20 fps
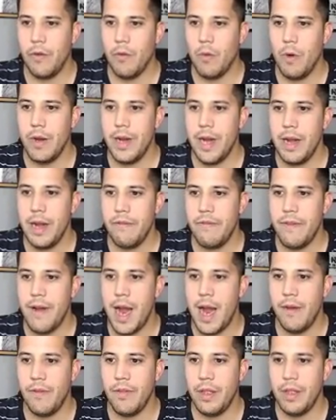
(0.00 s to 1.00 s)

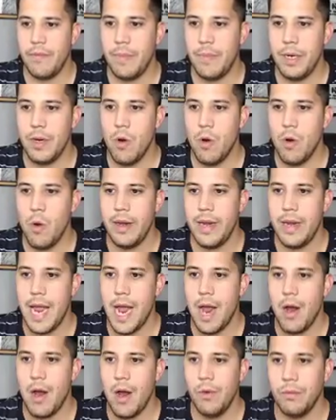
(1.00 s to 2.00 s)
195, they've been going
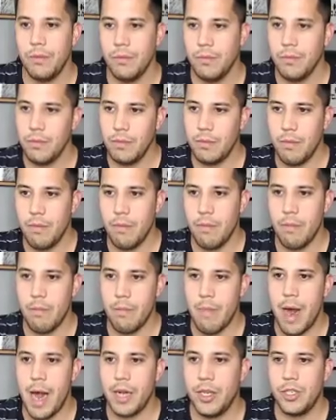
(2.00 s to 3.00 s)
down,
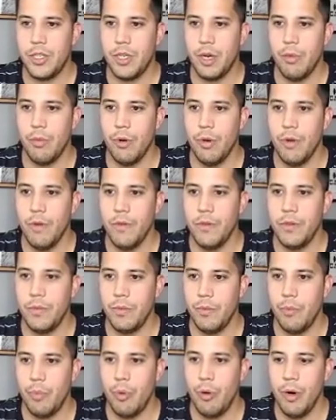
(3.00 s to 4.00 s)
monster
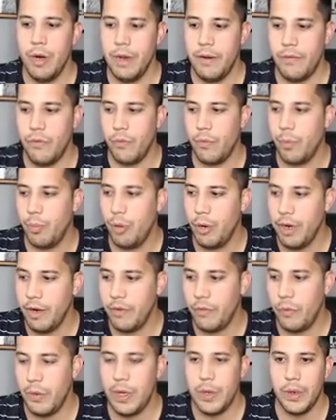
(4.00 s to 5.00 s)
moves pretty
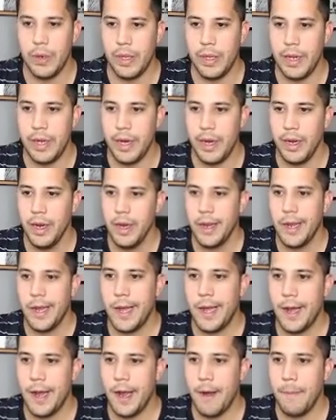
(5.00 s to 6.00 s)
frequently,
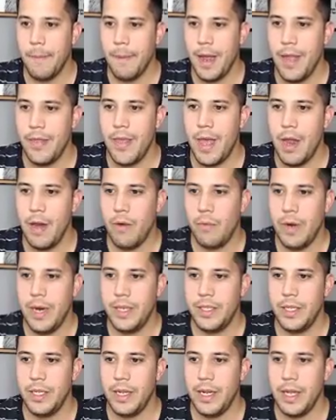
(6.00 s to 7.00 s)
and then
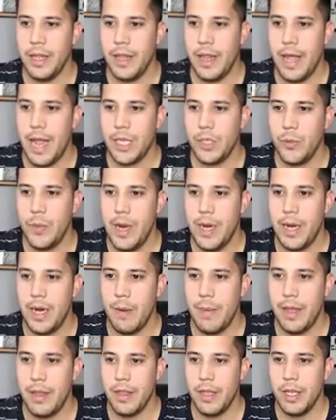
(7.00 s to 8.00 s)
recently in the last week,
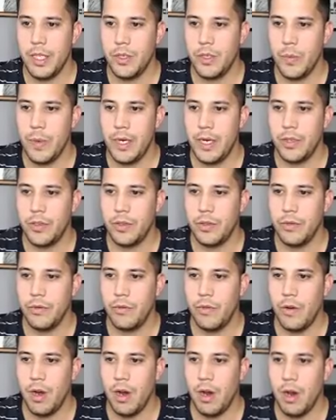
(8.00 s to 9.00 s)
this swings
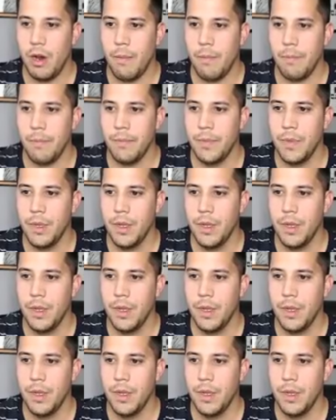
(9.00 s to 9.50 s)
from,